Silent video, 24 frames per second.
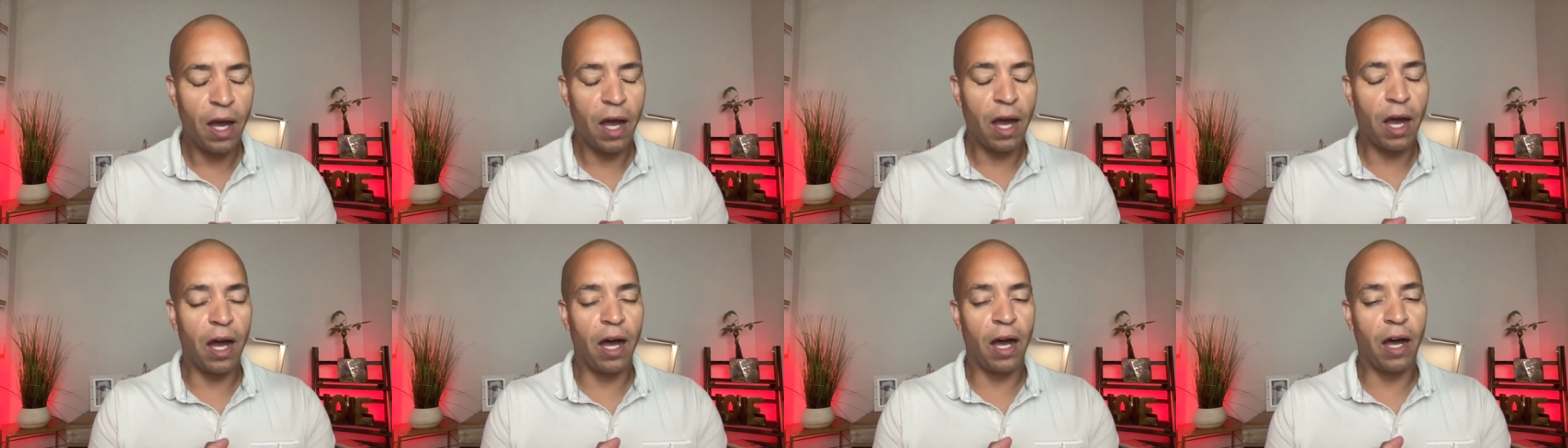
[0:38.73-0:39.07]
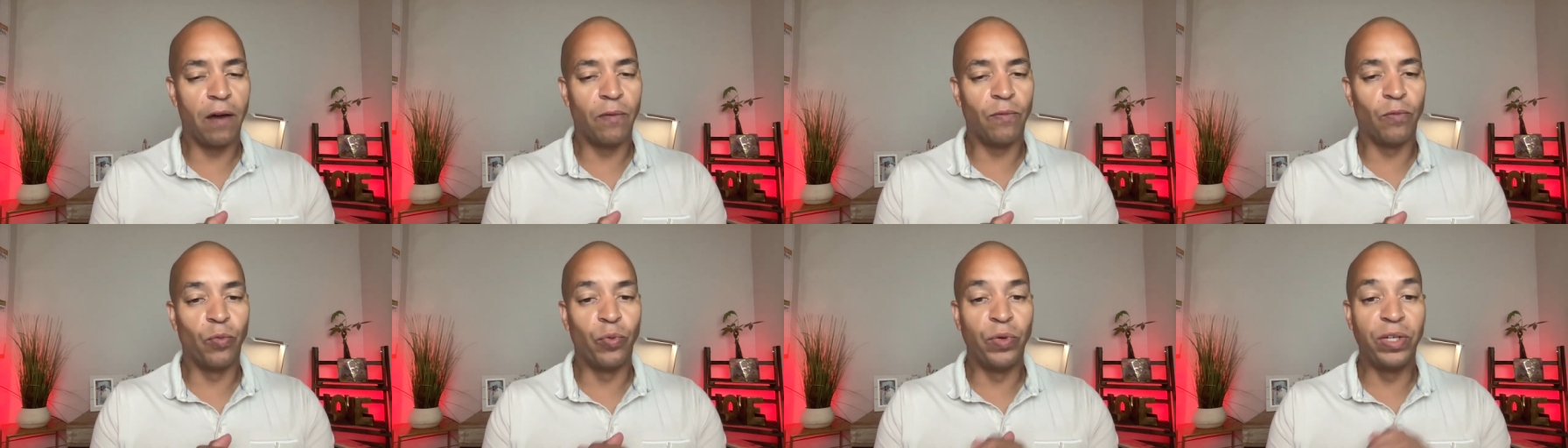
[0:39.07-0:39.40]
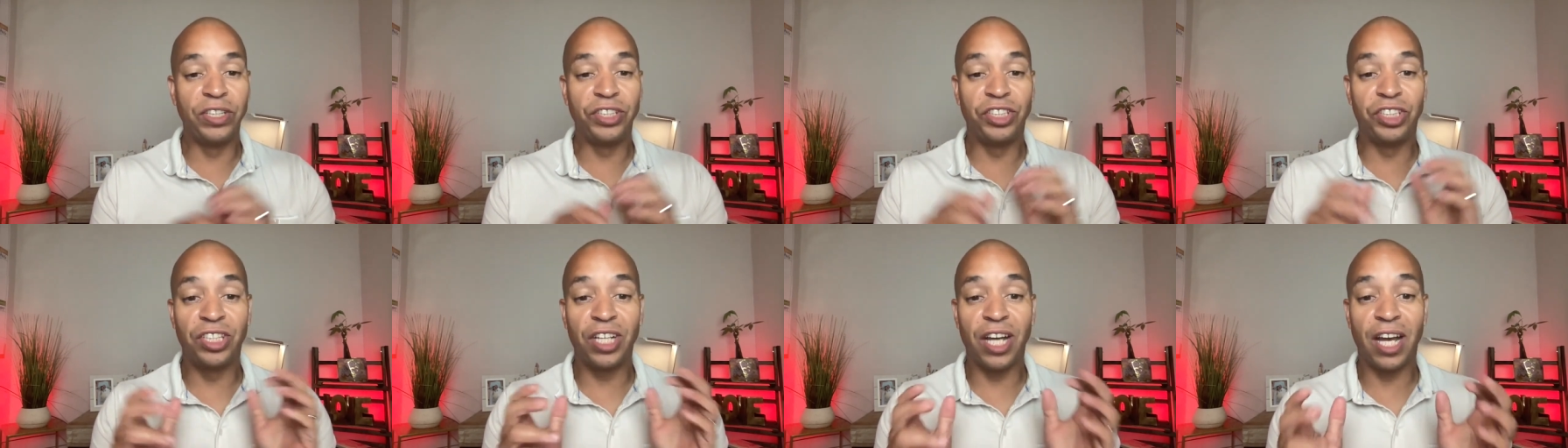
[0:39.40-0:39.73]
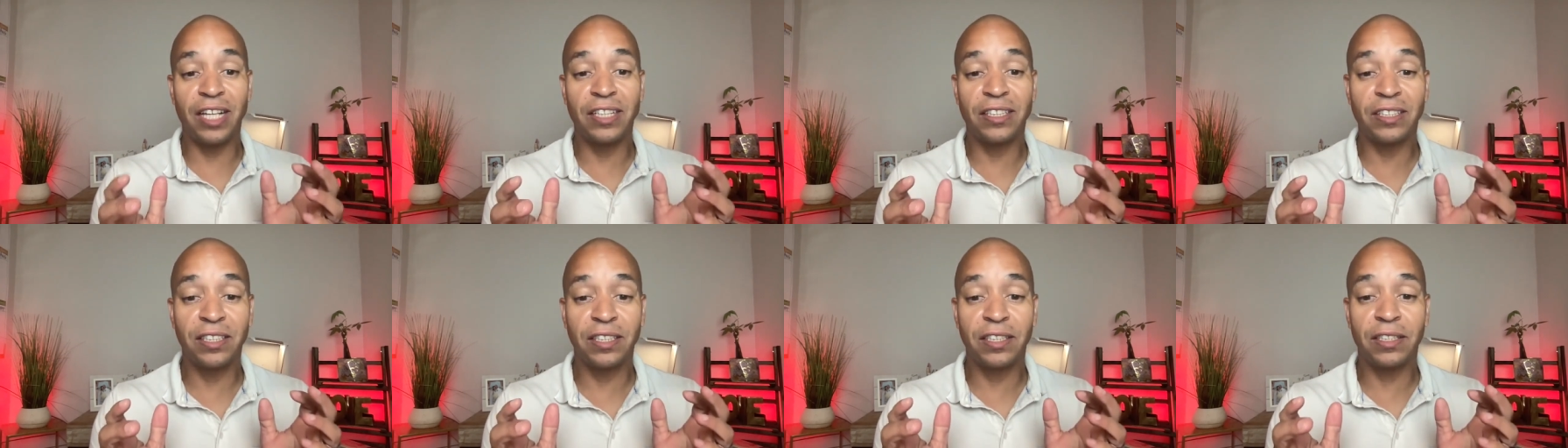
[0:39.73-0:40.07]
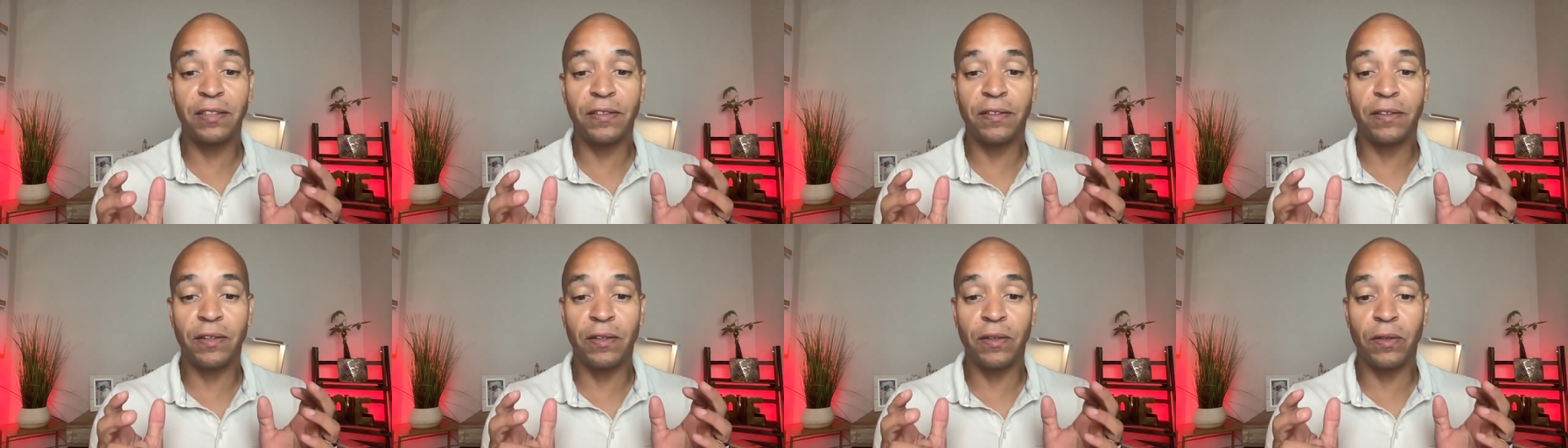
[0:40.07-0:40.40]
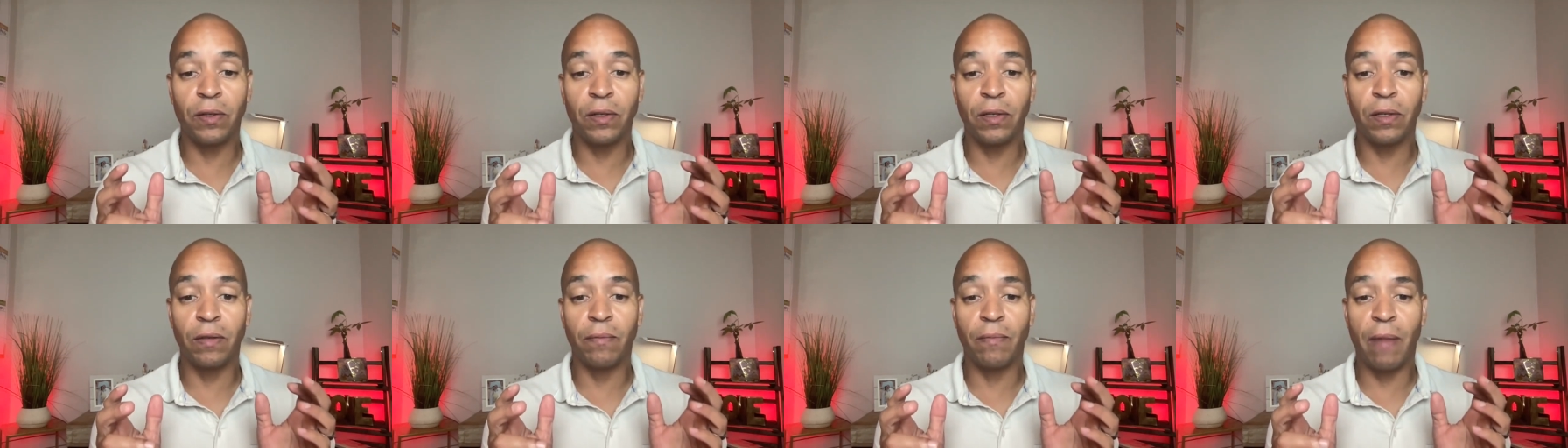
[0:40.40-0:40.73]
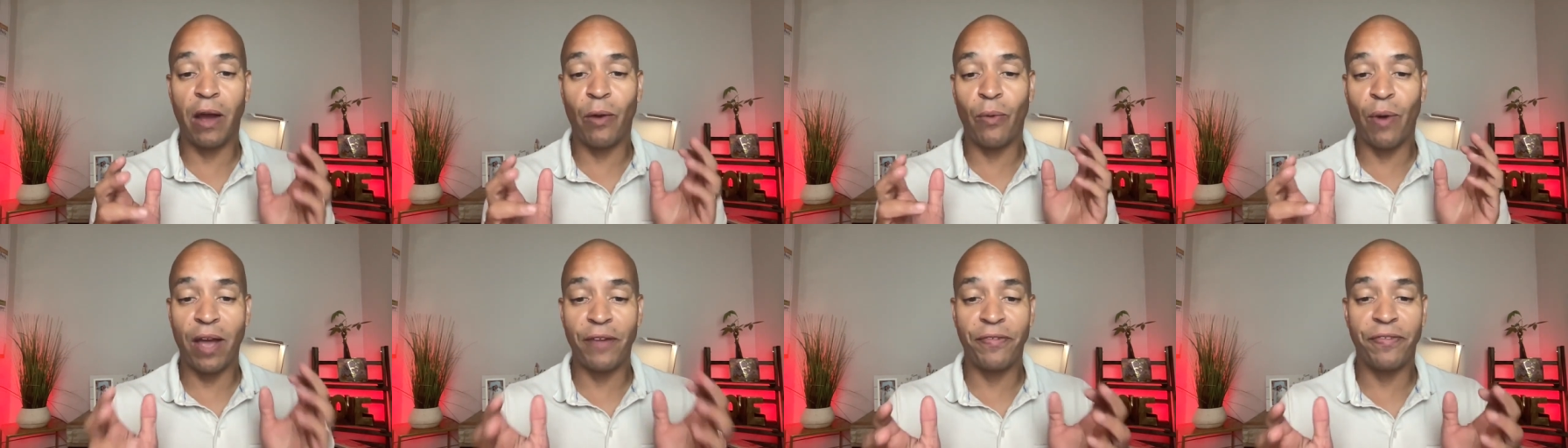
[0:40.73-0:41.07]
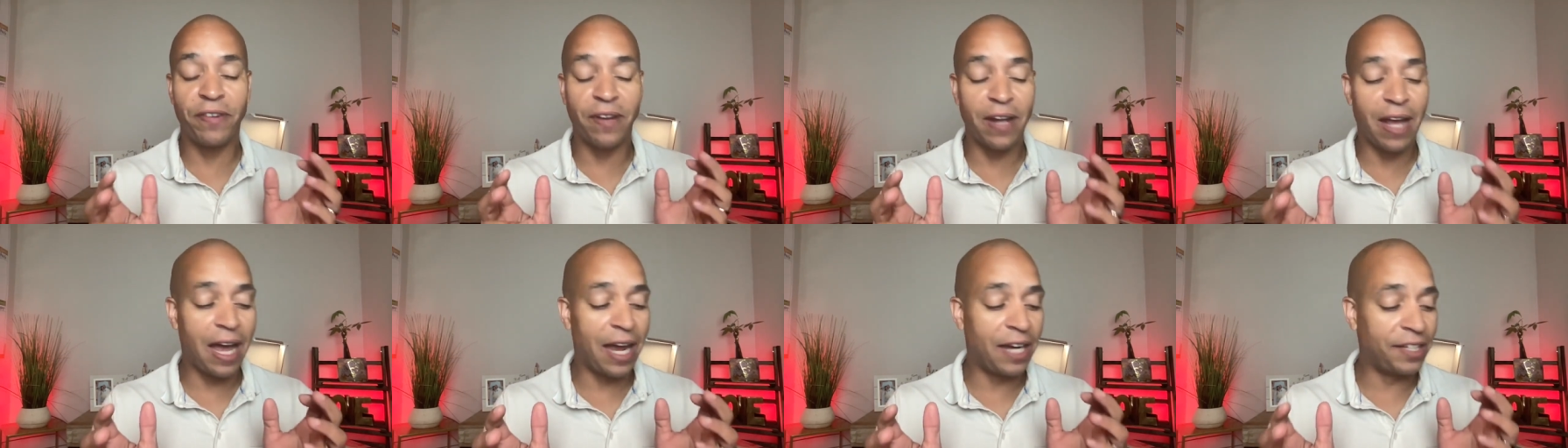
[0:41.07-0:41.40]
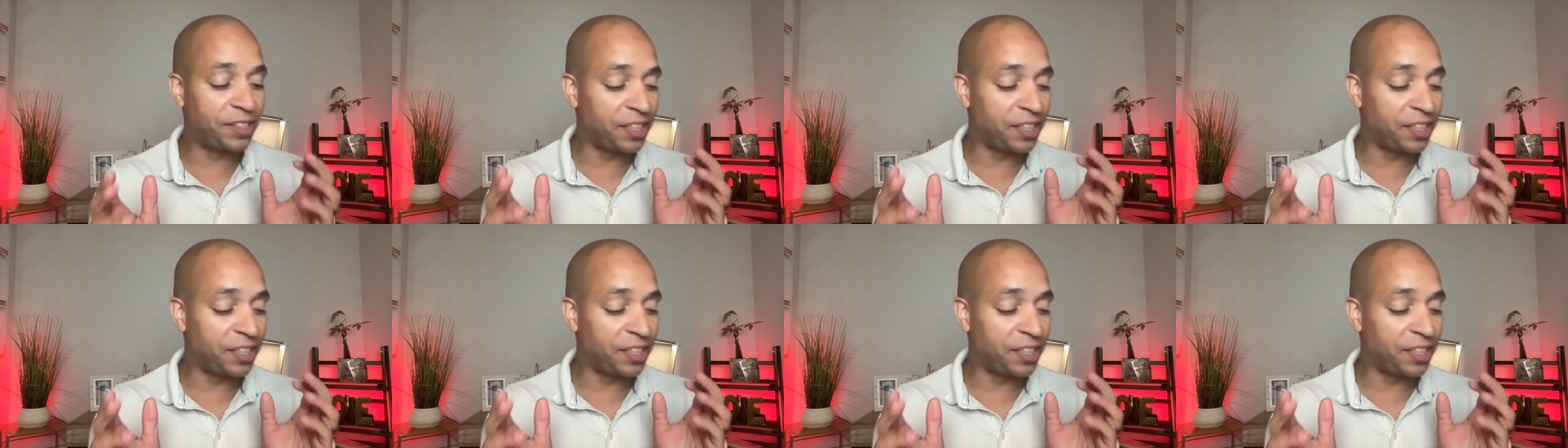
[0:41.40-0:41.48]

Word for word: um, we just, my wife and I,